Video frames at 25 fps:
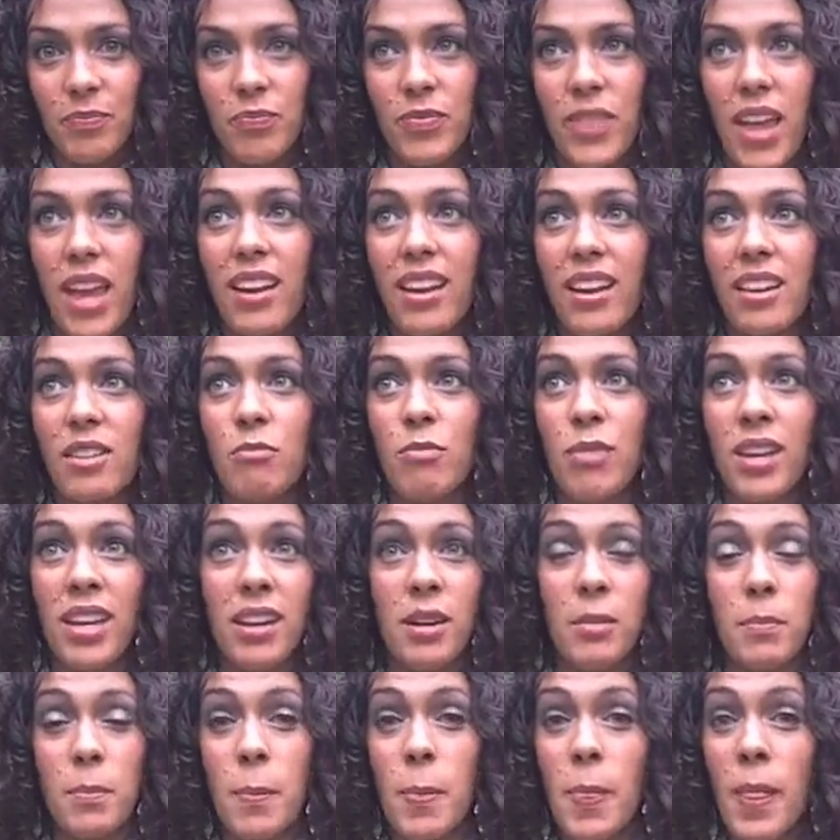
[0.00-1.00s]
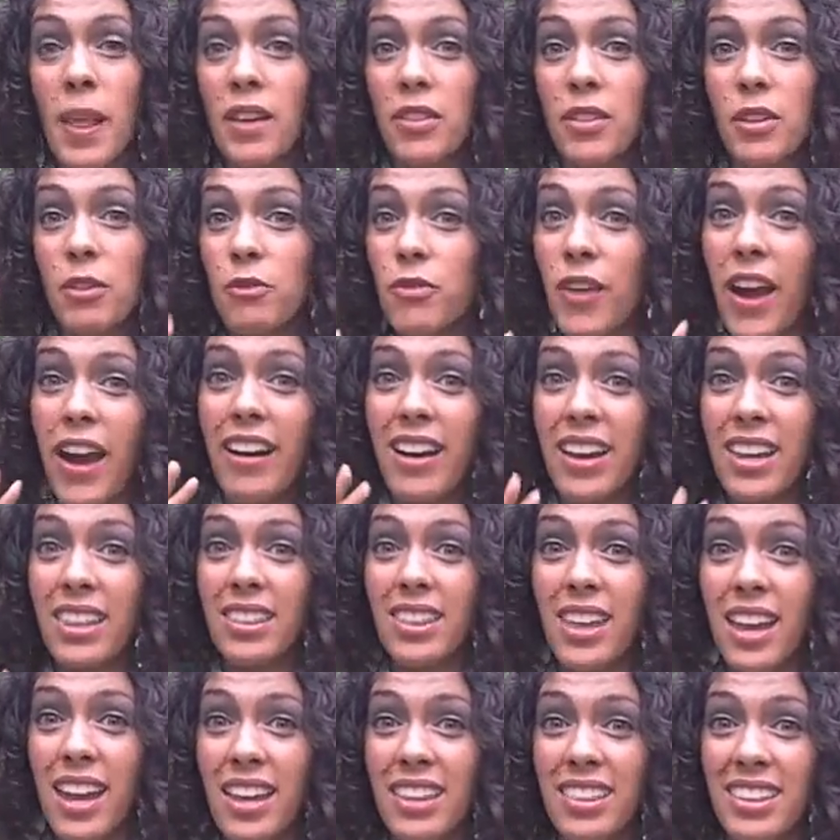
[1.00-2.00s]
They can mean the very
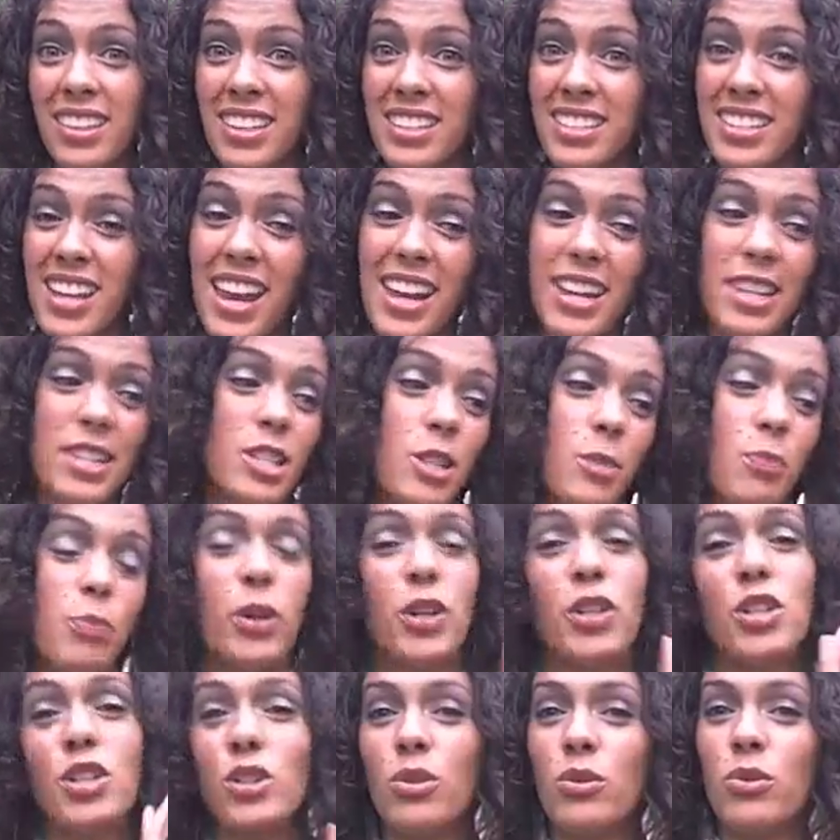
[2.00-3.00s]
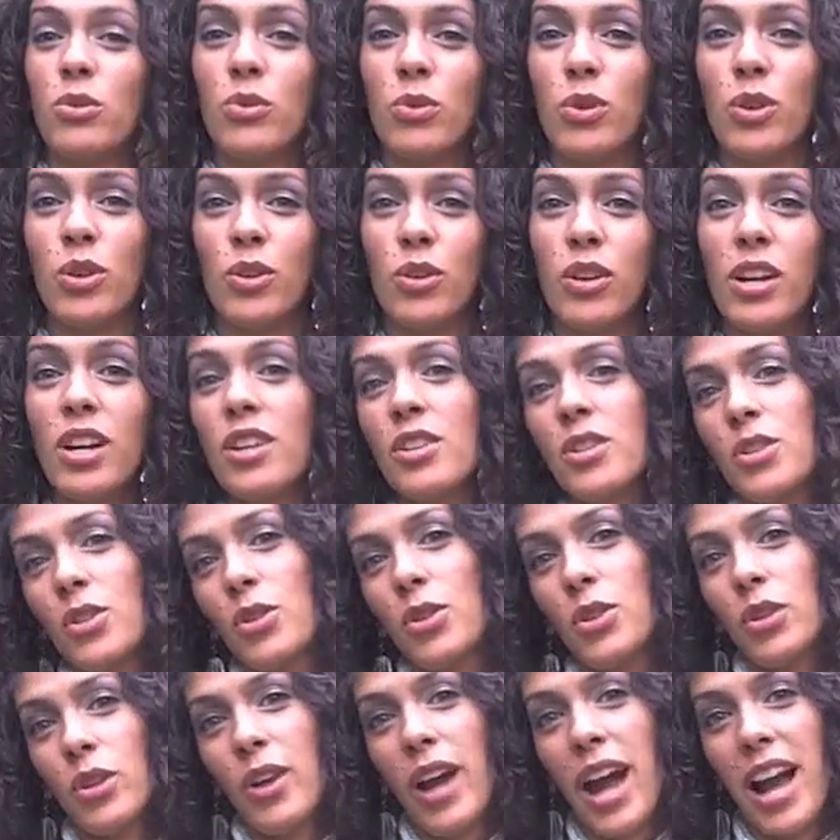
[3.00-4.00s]
thing that it takes to push you through to
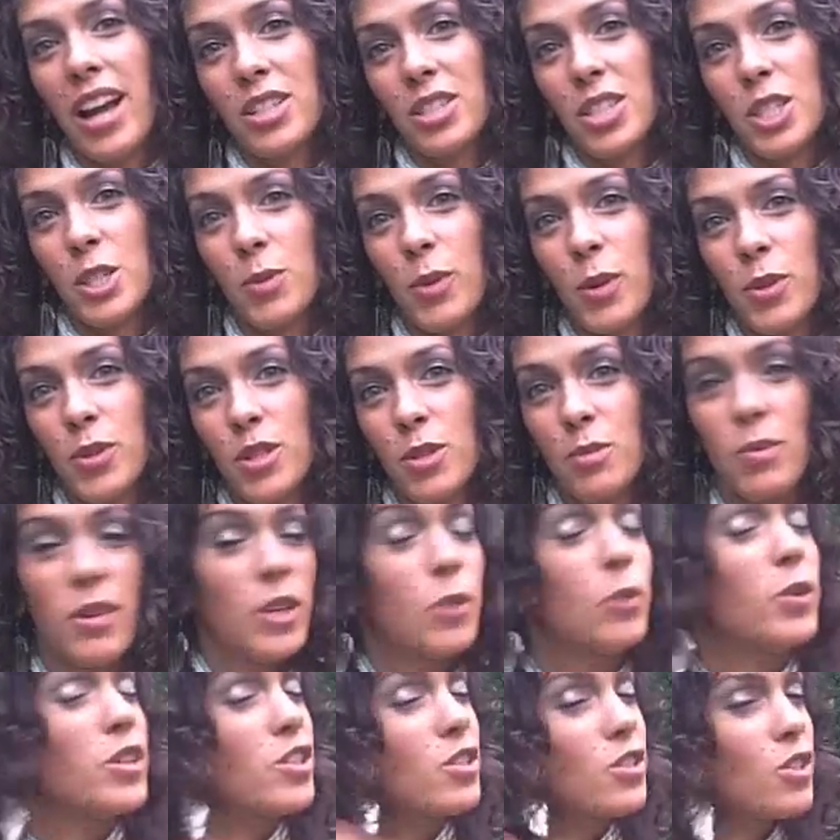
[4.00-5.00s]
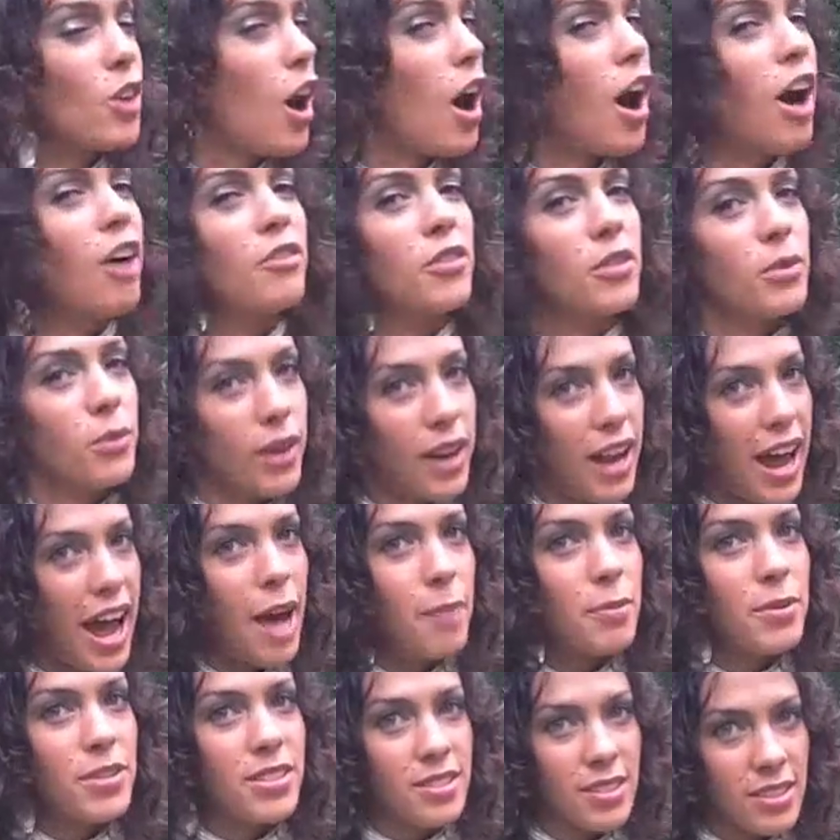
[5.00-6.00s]
who you're actually supposed to be, which is often what
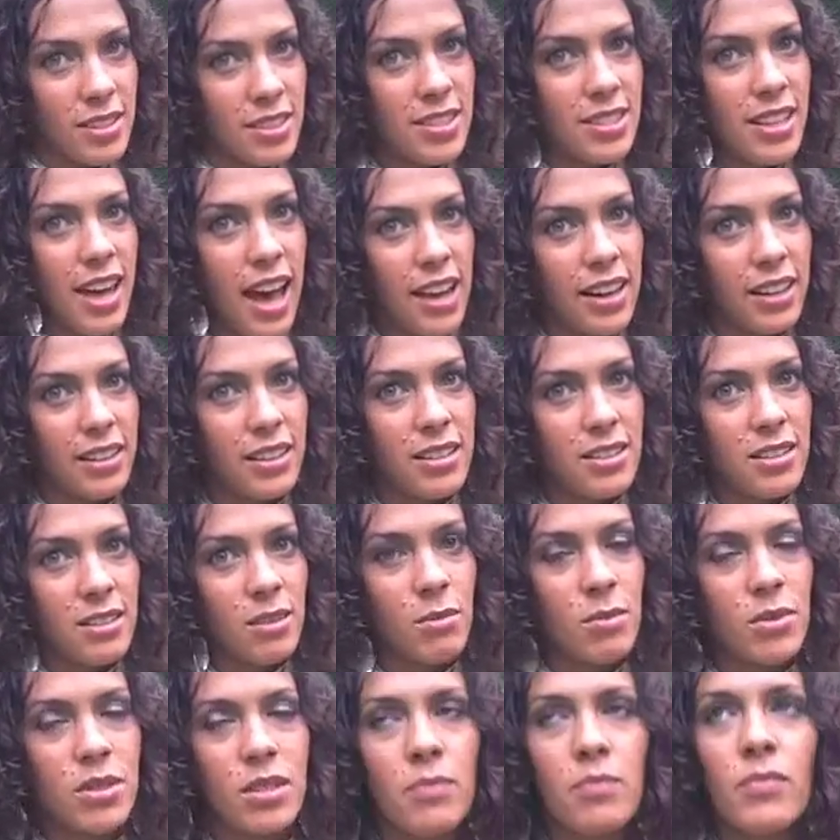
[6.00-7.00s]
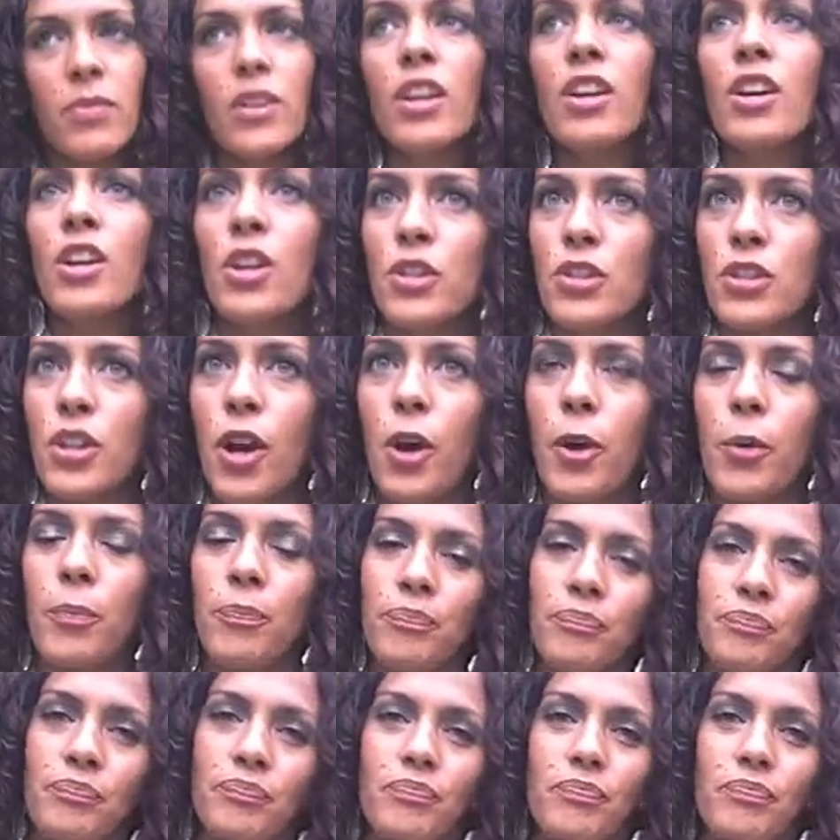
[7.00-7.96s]
happens in these cataclysms. So,